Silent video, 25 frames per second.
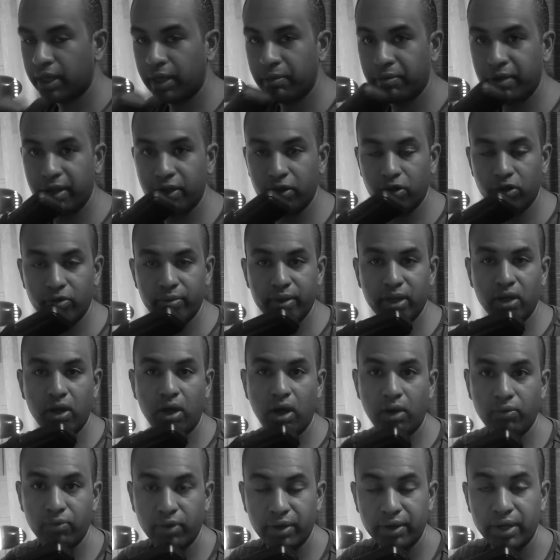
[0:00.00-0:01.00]
Put a little bit
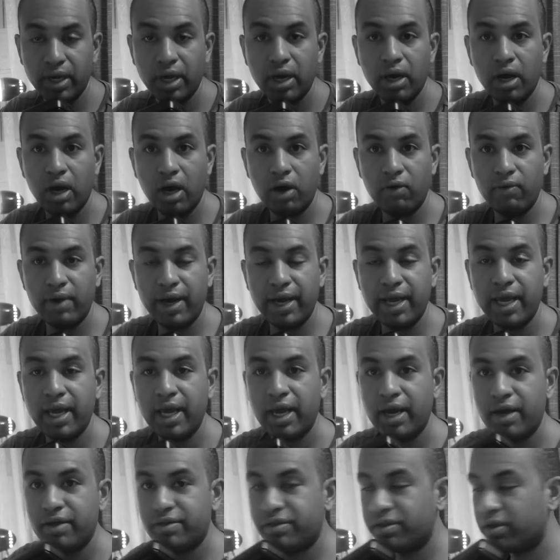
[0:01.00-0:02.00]
onward. All right.
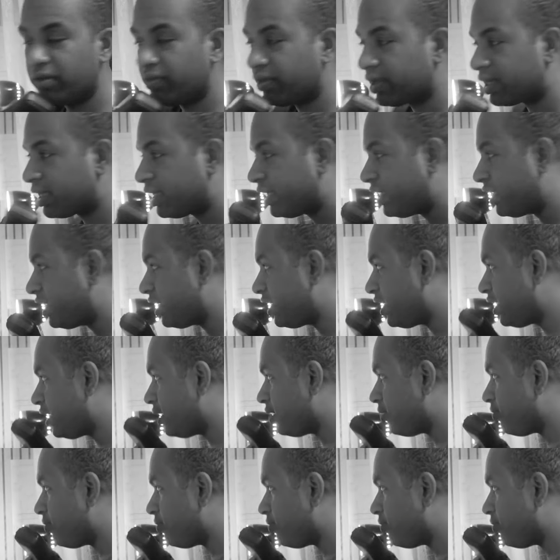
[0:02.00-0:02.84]
So the key